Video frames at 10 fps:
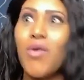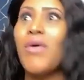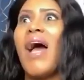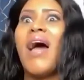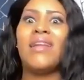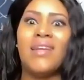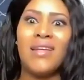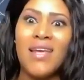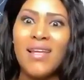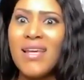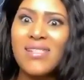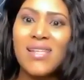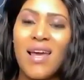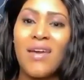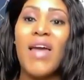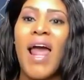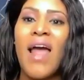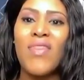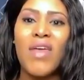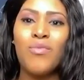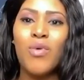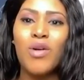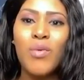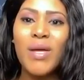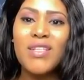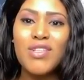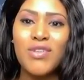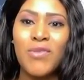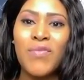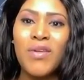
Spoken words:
Oh God, he's saved. And then what do?